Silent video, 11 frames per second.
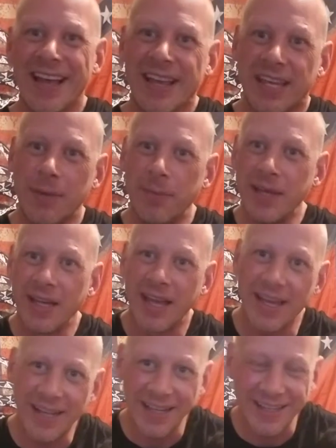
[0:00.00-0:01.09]
Give me a
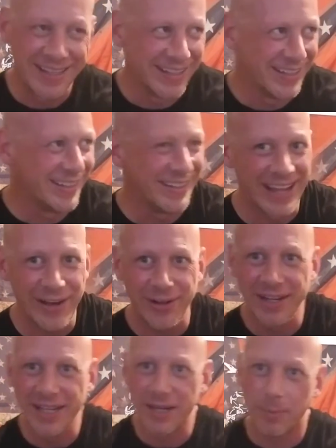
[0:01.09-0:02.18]
headache. Now I
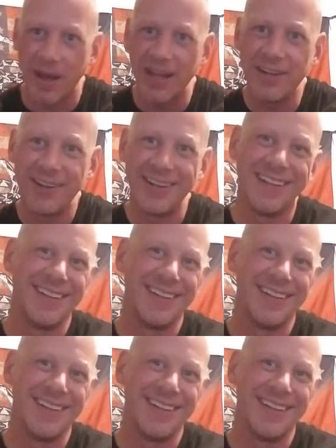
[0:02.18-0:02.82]
need a bear.